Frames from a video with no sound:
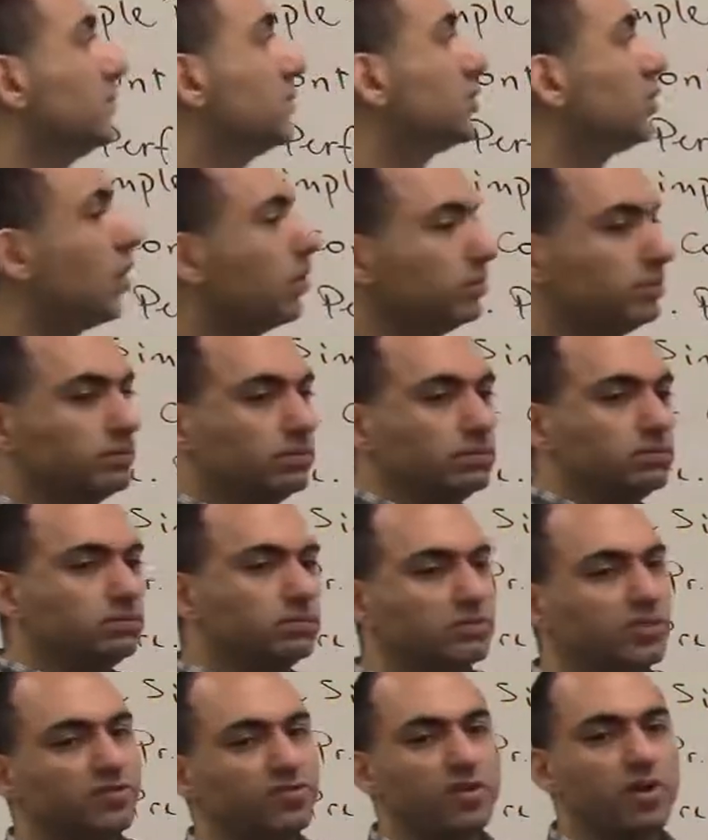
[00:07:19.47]
So
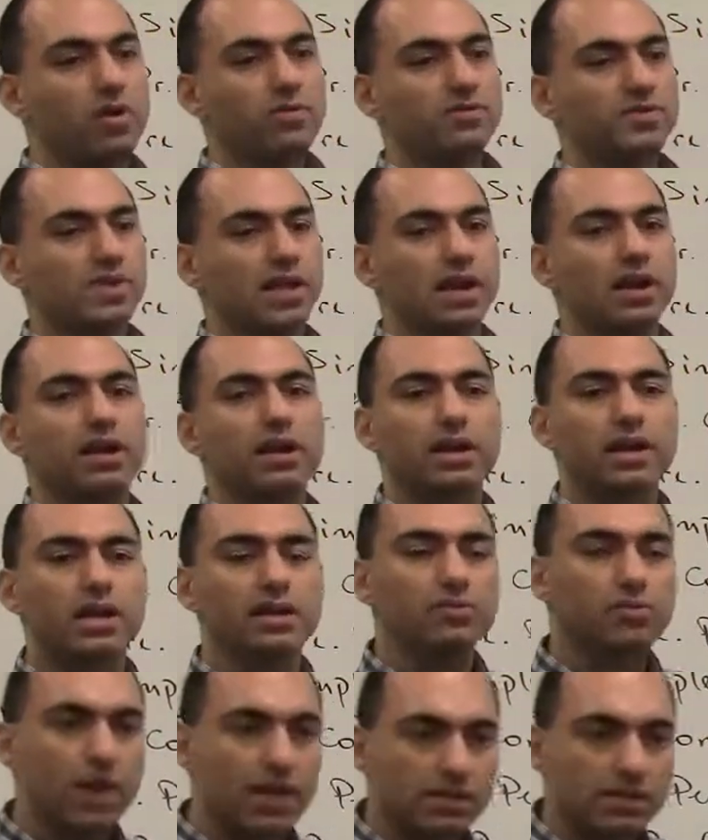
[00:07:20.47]
the verbs that are
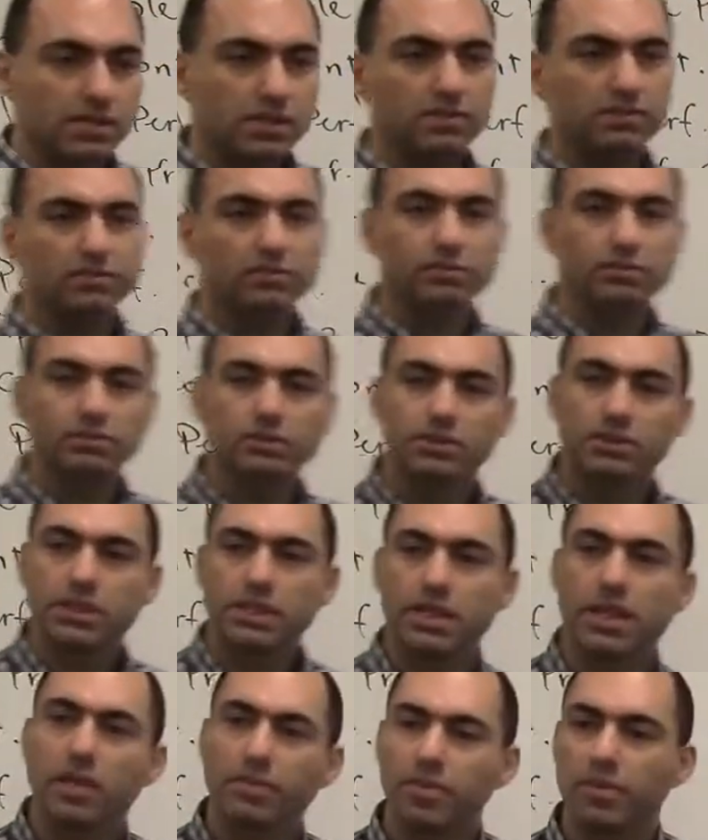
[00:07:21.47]
intransitive
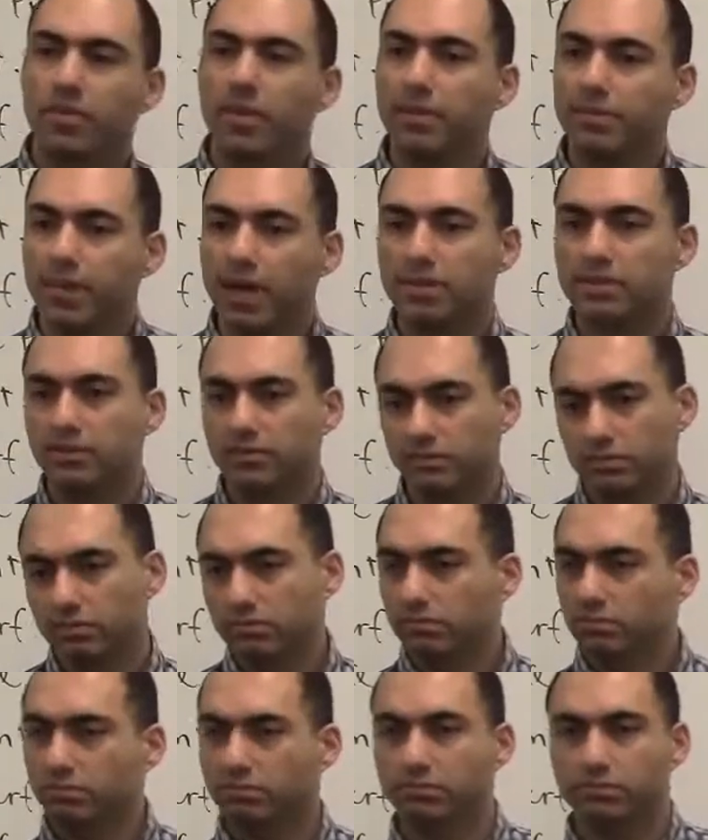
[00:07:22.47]
cannot be made passive.
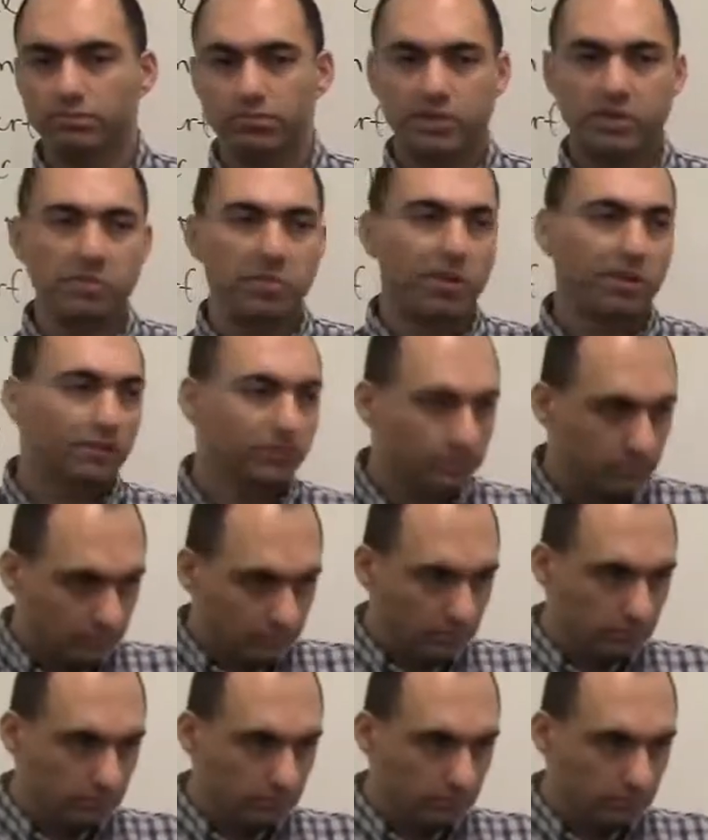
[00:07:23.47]
Simple.